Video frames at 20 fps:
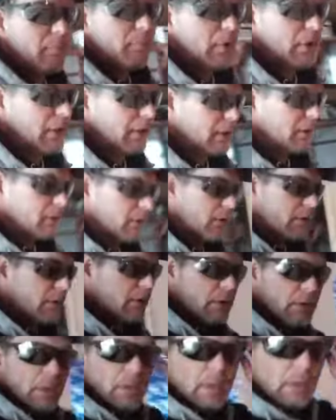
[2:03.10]
but
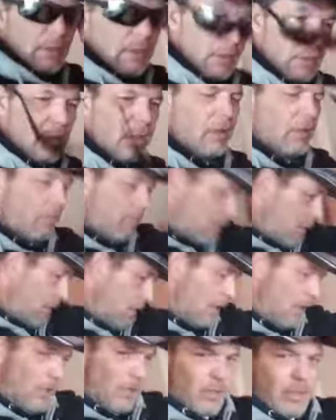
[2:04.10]

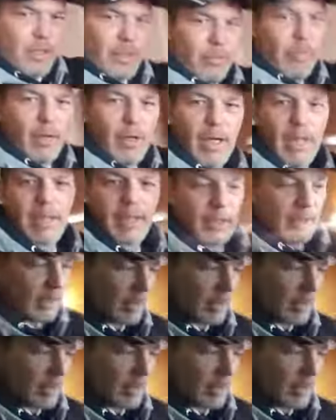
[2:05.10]
I'll see what I can